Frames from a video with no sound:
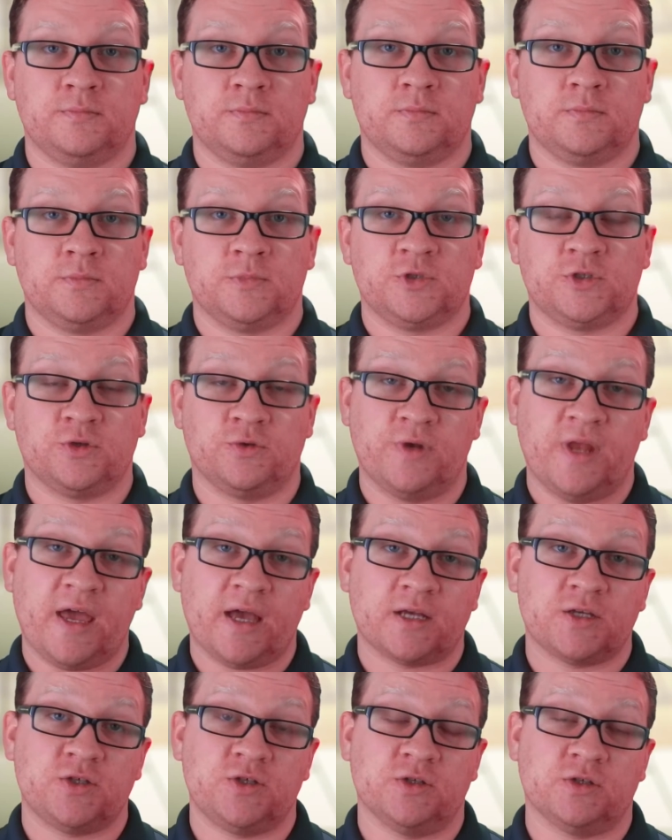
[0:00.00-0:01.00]
So
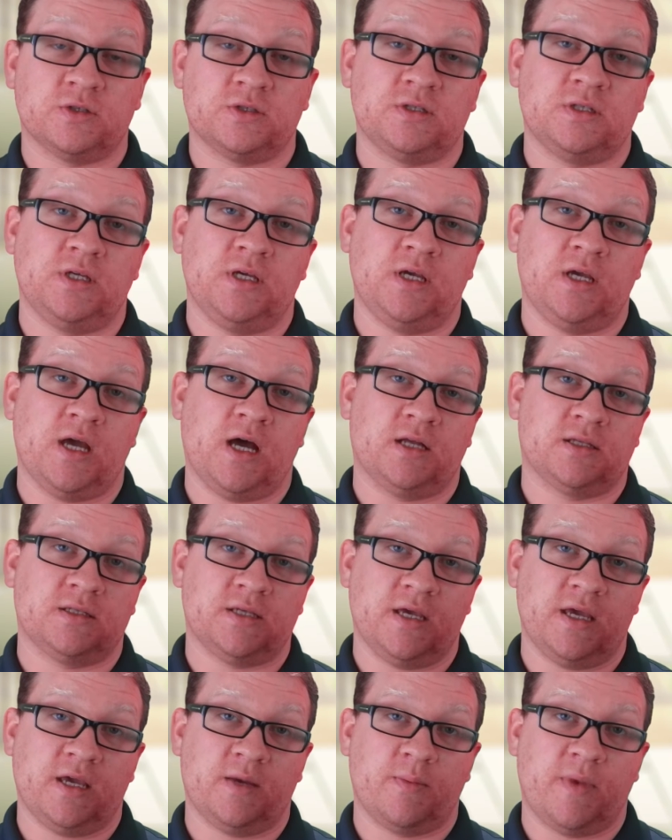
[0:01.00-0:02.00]
next you'll see I'll
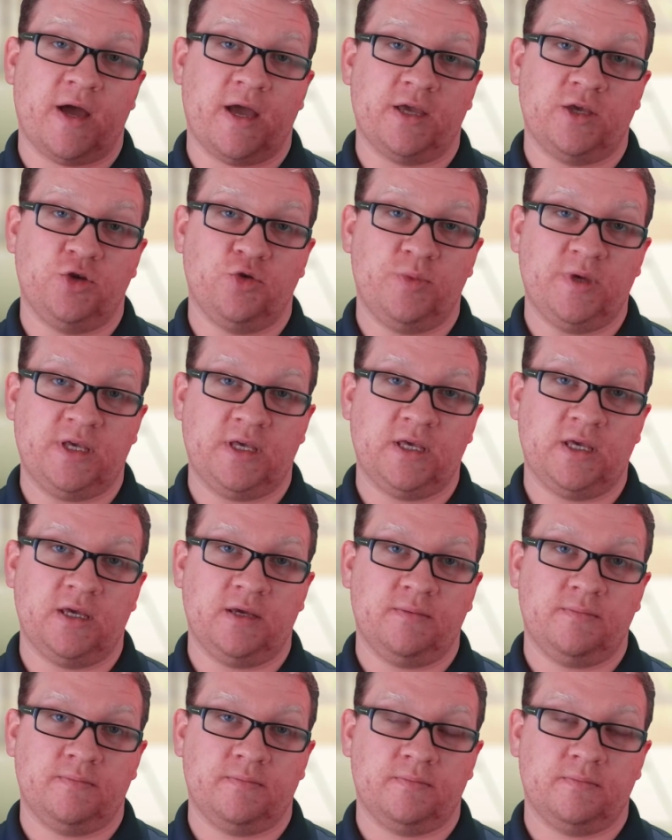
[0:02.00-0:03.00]
take my YubiKey
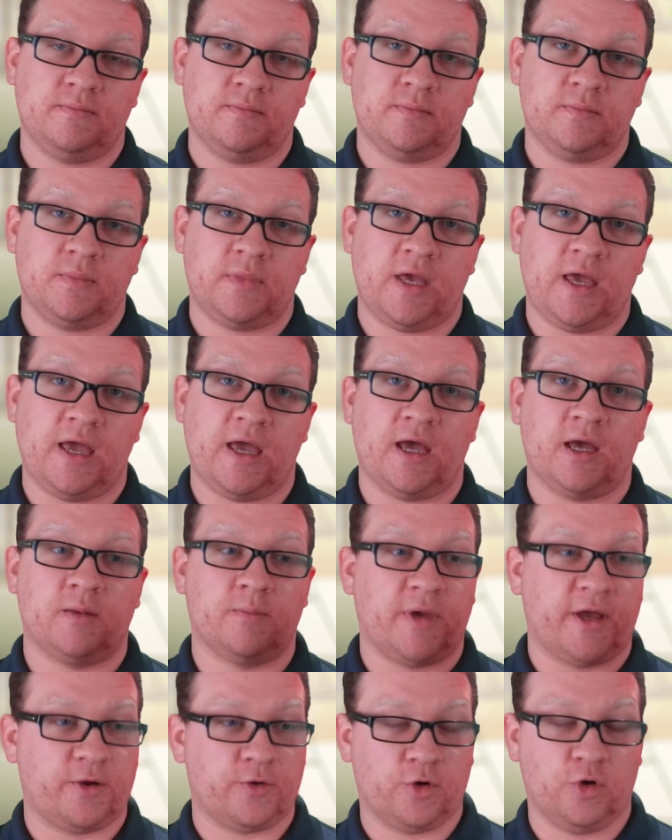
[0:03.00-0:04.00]
and my
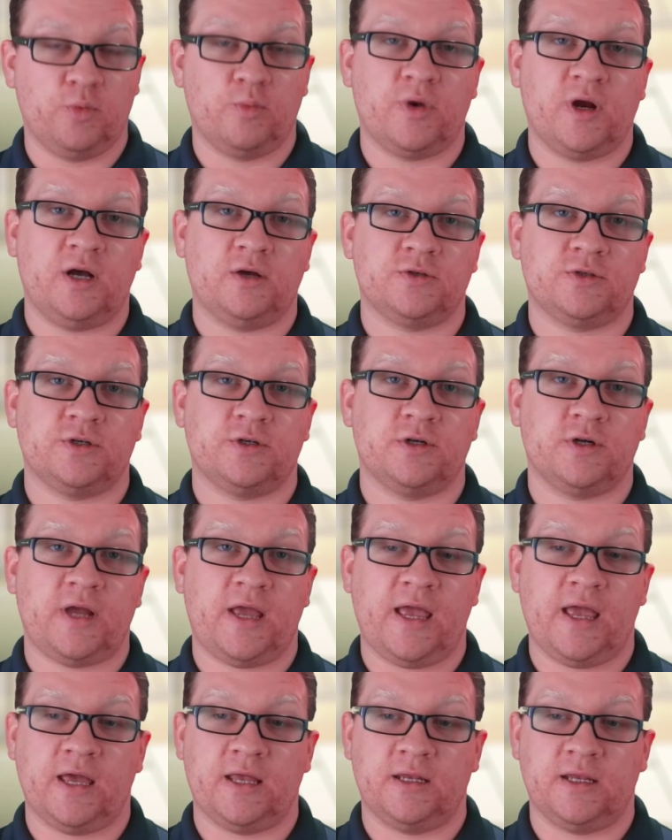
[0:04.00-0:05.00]
Chrome browser
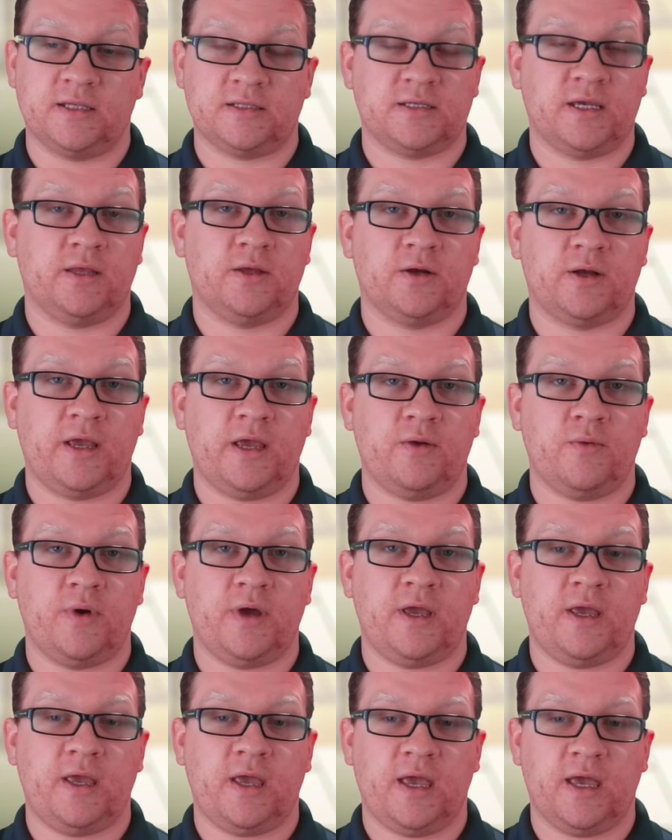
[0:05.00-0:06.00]
and Netscaler
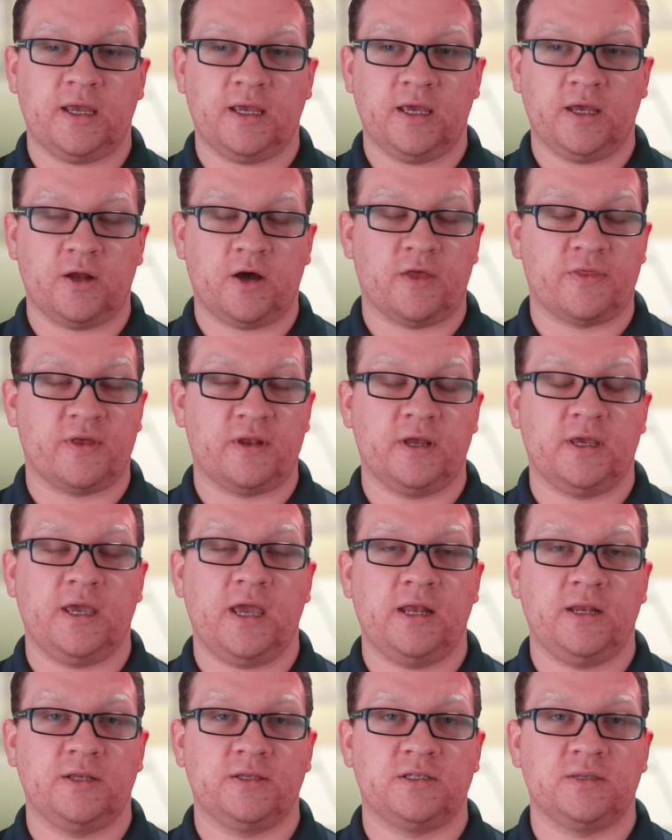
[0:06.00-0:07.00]
Gateway and get
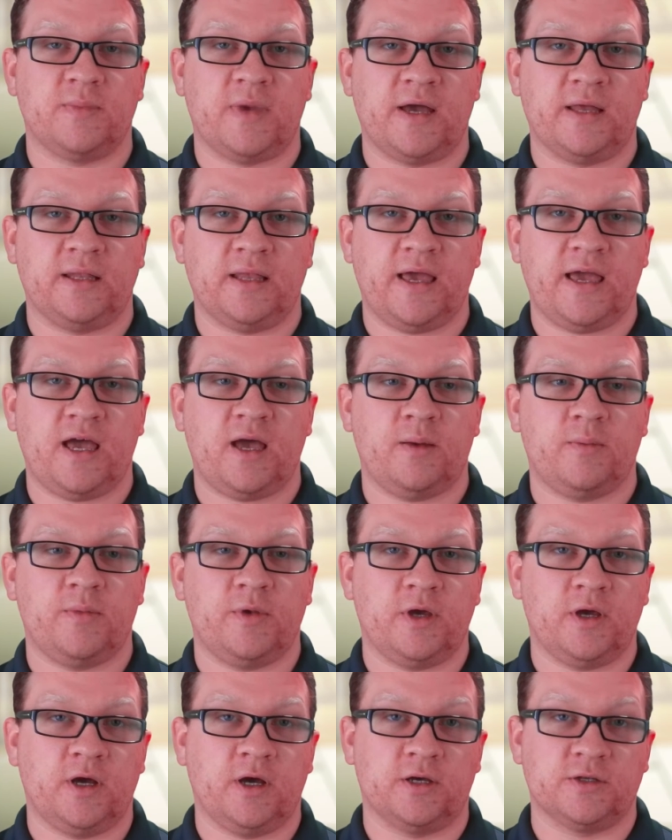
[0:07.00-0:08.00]
authenticated to my lab
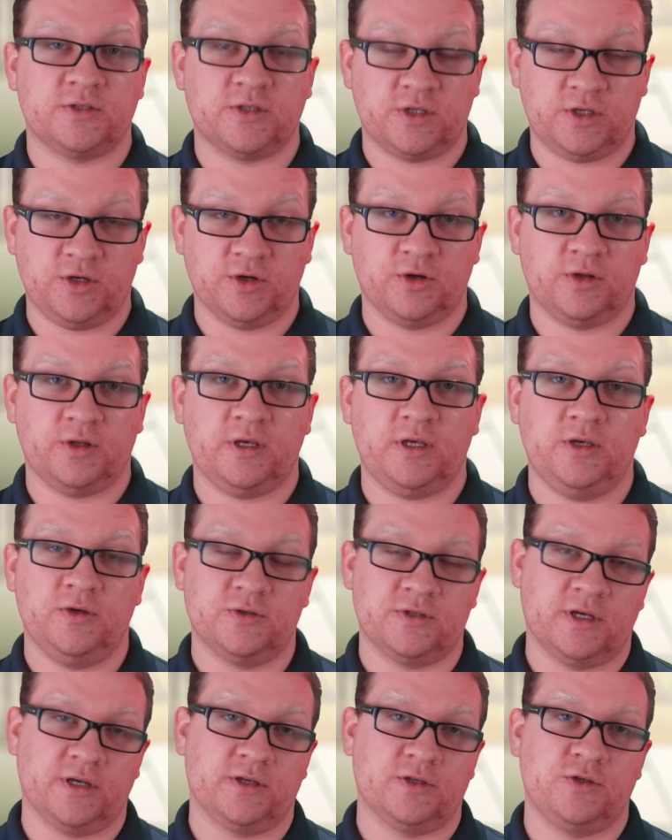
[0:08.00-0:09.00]
uh, securely
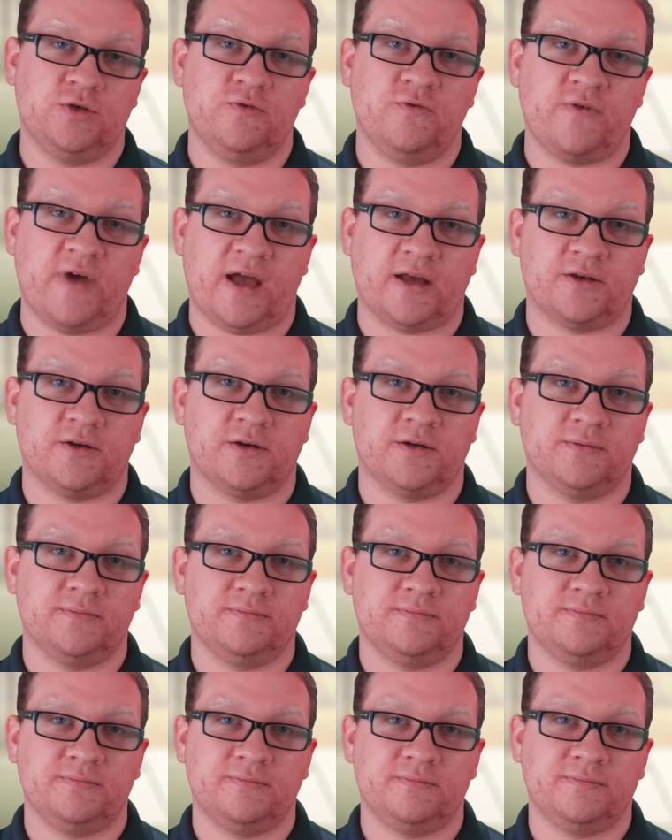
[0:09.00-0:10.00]
using two-factor.
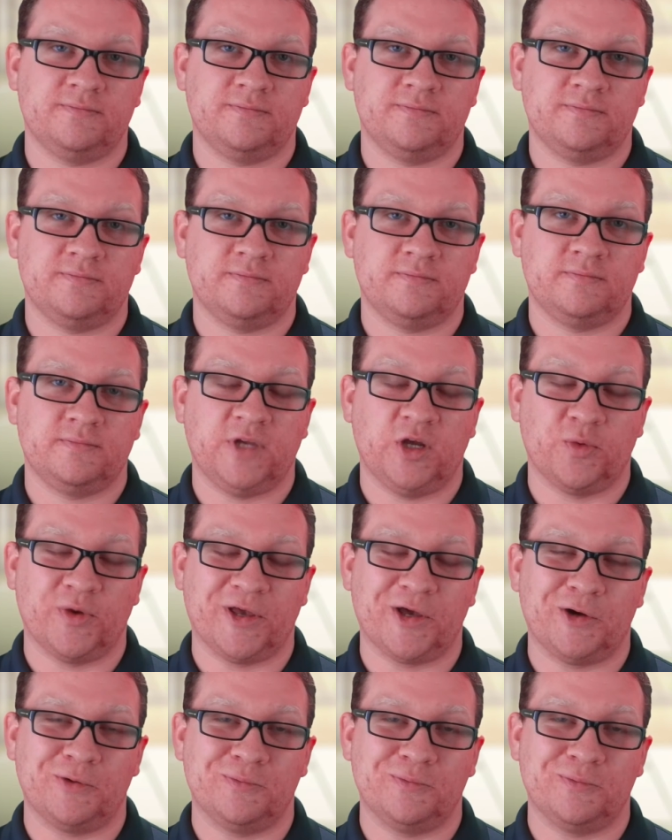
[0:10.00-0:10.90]
Here we go.